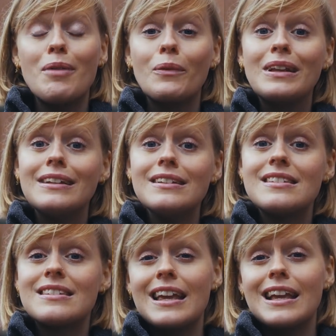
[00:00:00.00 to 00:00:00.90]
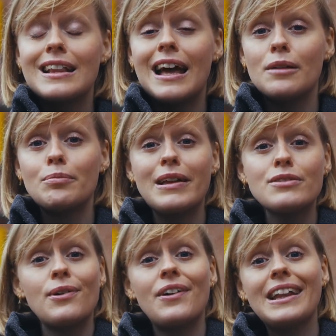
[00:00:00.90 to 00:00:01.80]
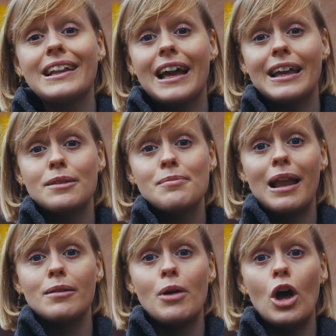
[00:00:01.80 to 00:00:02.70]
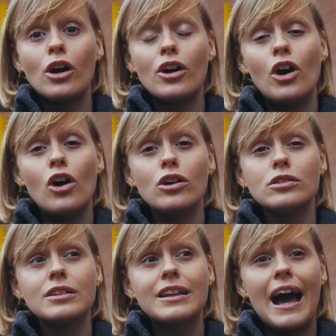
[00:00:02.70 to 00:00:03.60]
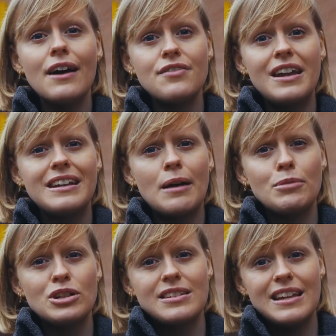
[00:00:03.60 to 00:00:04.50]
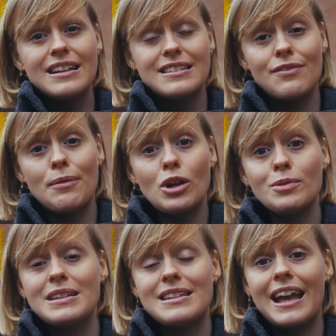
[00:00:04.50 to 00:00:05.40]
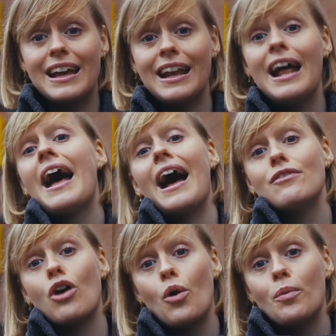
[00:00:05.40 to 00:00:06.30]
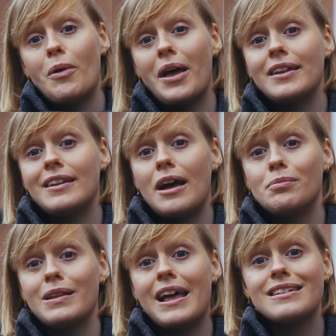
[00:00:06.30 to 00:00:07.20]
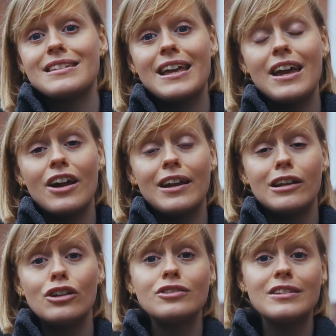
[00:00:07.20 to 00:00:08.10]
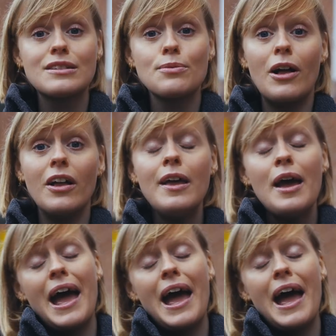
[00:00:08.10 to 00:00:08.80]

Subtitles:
But we did see that a place we really like in Malmö called Cafe Number 6, if I'm not mistaken, have opened a place here in Lund as well.